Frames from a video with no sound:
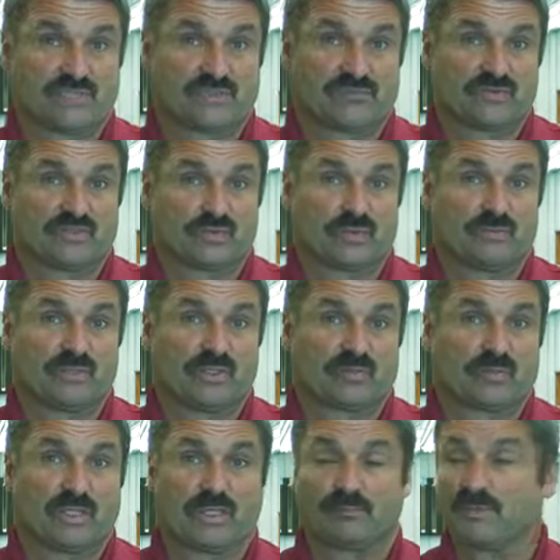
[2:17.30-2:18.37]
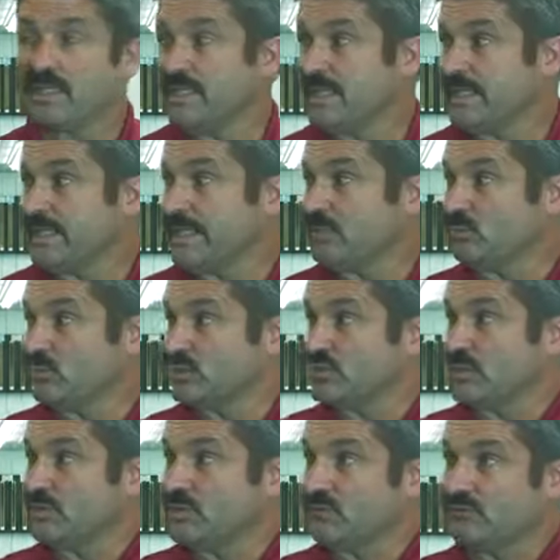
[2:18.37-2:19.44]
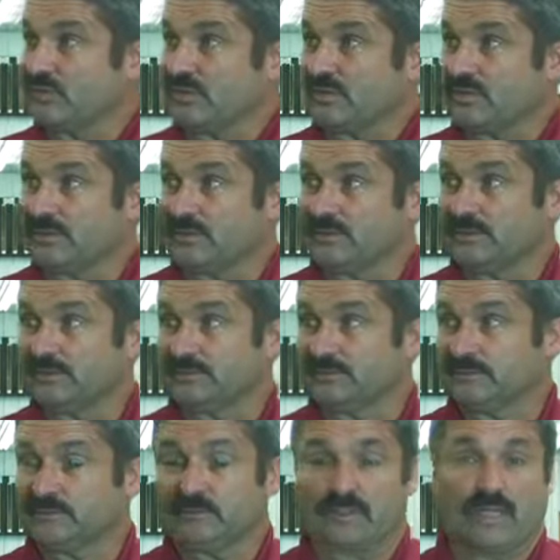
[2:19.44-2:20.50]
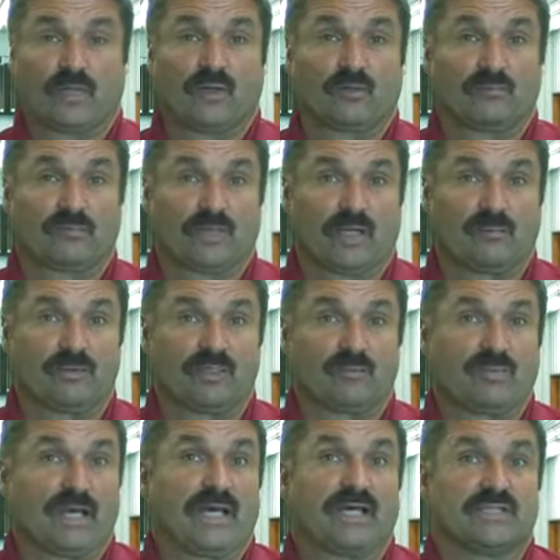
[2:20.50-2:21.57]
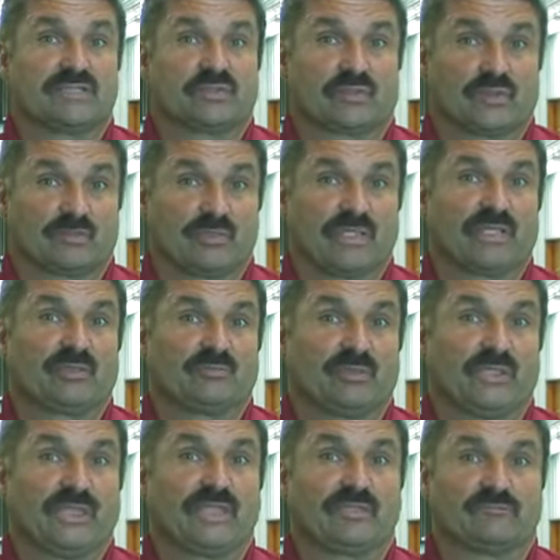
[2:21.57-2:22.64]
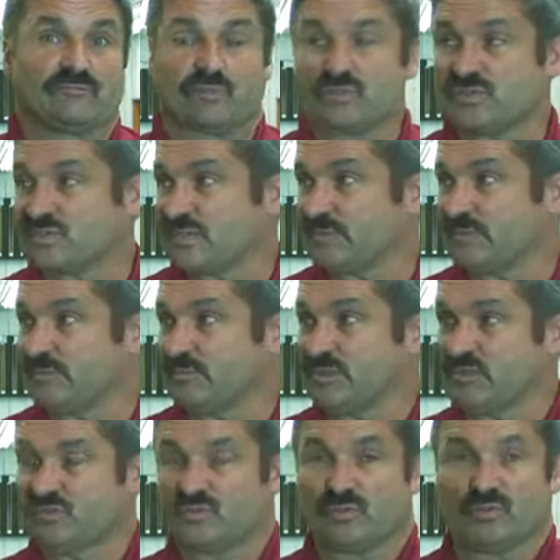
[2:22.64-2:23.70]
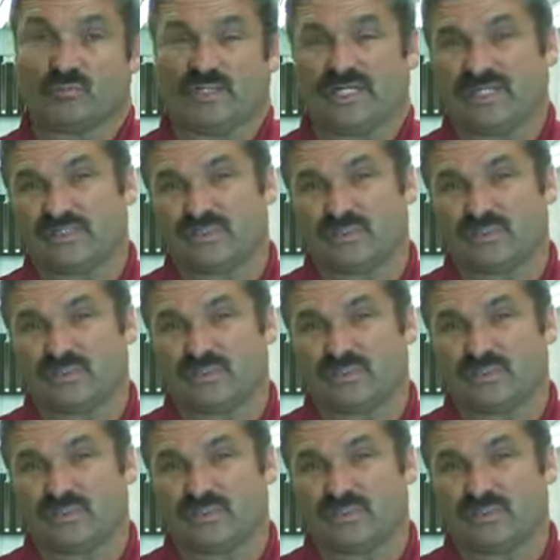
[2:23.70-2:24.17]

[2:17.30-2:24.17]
of the soybean crop, and we're starting to affect how many pods are going to be on a plant versus how many beans are in a pod.